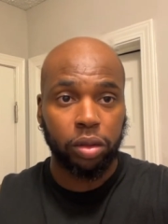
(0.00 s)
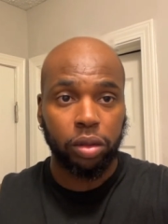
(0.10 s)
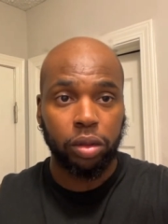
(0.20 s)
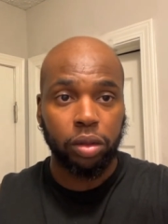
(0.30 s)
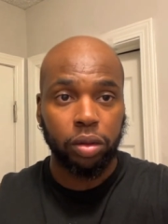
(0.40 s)

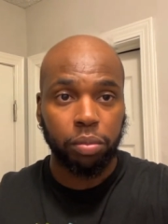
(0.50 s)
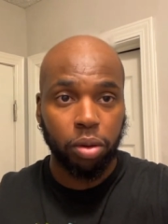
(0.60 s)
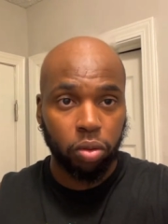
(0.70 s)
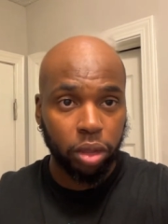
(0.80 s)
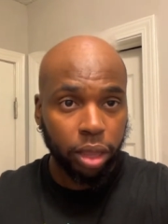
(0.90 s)

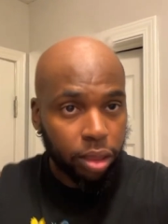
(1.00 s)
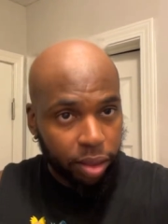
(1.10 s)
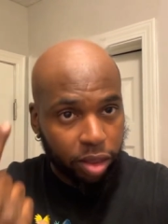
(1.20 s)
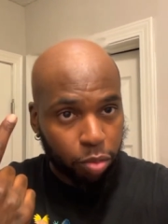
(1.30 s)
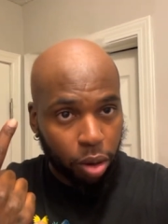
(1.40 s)
Bro, look at
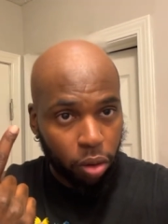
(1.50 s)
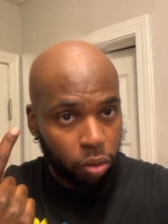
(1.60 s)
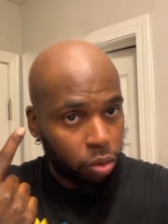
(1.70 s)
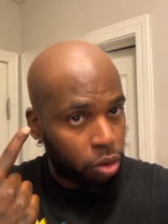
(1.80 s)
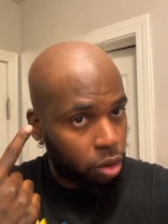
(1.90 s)
this, bro.
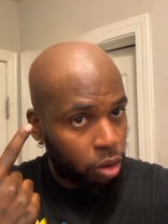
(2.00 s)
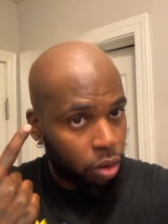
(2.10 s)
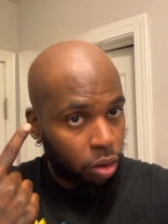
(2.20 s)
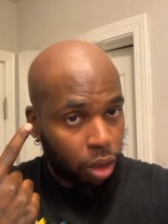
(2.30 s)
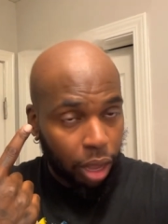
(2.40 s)

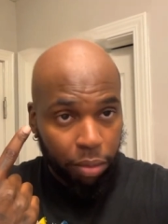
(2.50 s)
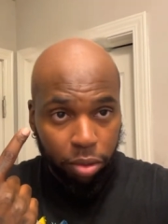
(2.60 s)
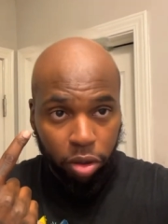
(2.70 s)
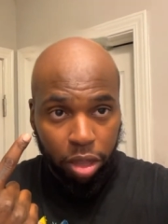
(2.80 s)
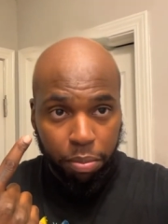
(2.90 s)
I'm
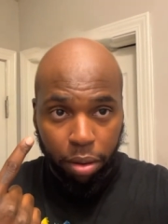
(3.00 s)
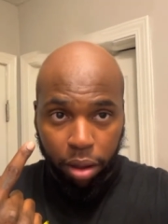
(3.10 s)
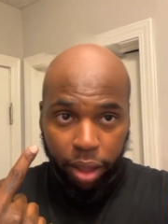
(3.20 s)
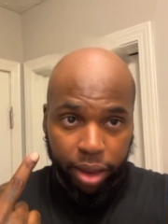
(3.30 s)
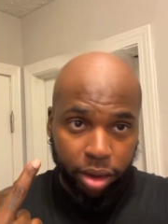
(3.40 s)
literally bald
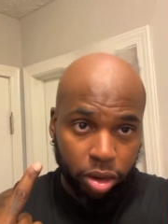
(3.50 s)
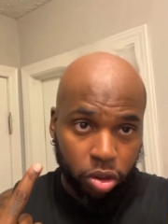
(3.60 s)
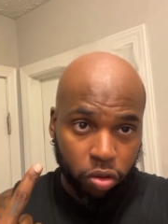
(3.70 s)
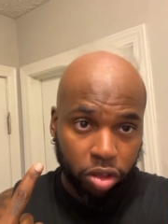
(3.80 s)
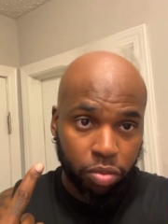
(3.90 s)
head in these
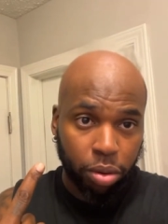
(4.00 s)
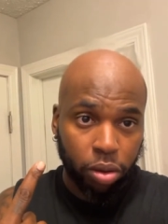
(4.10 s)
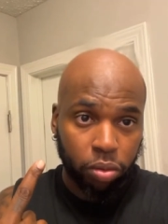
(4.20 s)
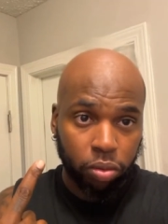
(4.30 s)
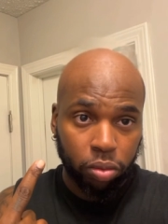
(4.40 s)
streets,
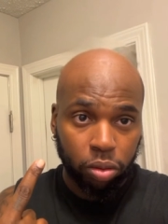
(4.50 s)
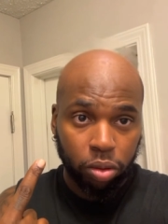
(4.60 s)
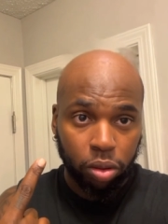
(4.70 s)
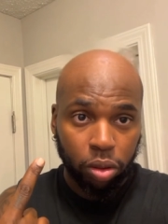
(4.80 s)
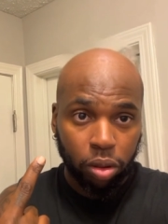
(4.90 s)
bro.
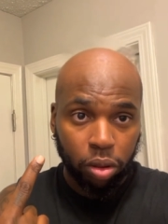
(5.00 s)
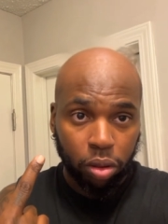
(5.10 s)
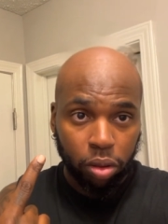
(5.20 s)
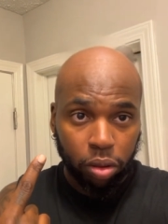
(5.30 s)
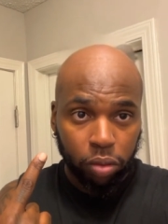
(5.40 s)

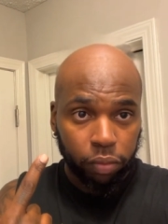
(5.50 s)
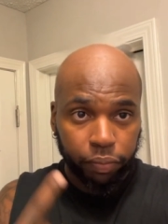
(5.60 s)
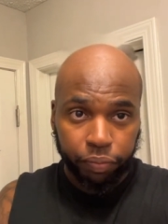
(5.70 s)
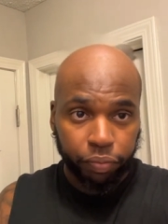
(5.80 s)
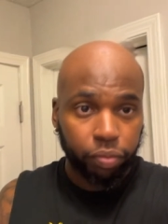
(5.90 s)

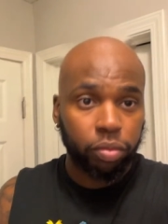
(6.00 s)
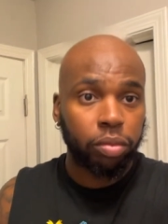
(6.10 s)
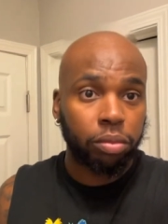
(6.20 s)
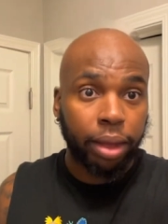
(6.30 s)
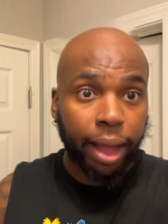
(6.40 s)

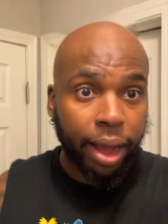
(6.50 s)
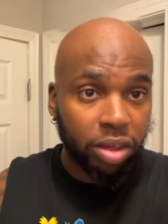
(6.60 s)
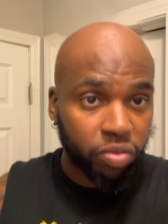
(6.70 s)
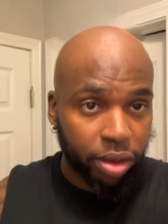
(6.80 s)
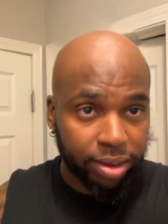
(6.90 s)
My
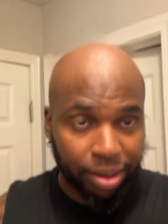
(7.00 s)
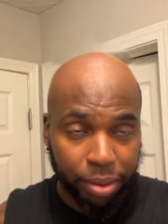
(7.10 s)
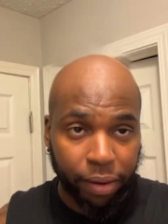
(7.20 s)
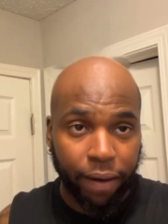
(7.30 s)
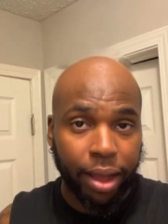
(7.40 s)
eyes red because I've
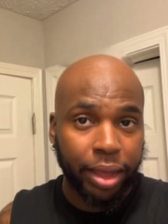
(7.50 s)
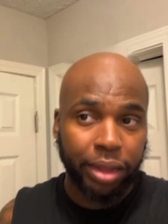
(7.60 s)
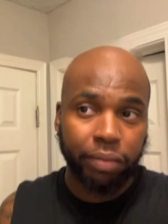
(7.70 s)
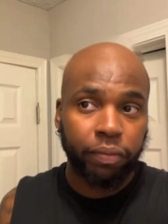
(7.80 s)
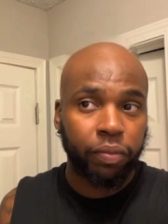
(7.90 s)
been
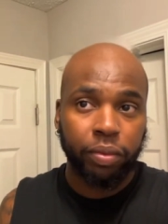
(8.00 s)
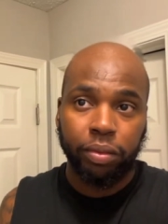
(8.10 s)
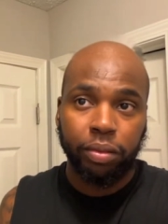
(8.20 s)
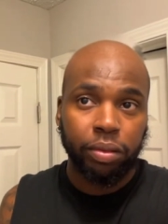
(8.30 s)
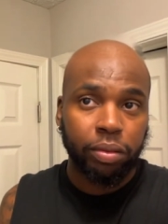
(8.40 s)

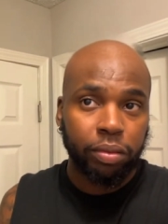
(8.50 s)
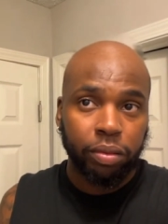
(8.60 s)
crying.